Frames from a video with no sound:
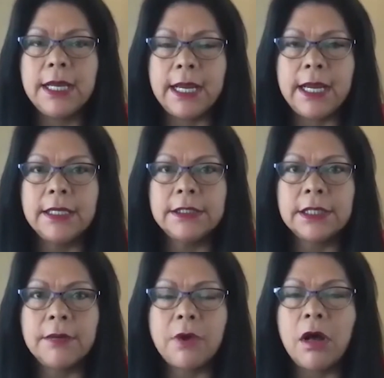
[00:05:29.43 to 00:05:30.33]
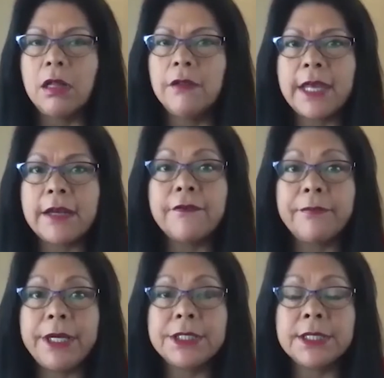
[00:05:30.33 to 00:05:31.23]
And all of that
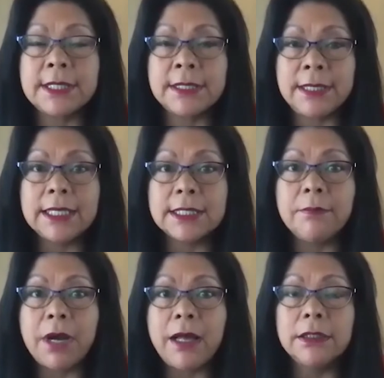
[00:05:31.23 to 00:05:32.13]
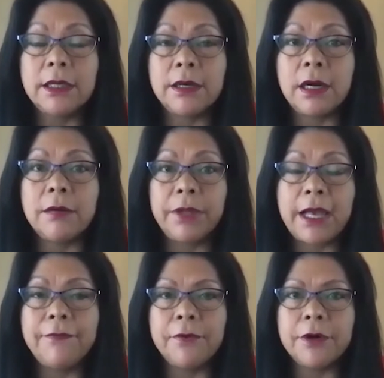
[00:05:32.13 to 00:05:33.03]
information is compiled on our
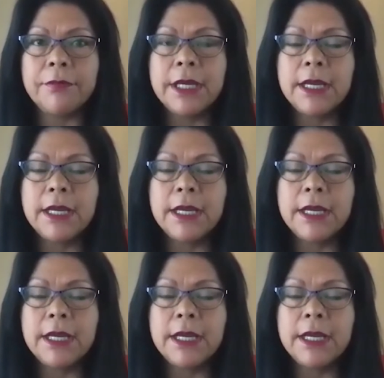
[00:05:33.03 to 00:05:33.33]
platform.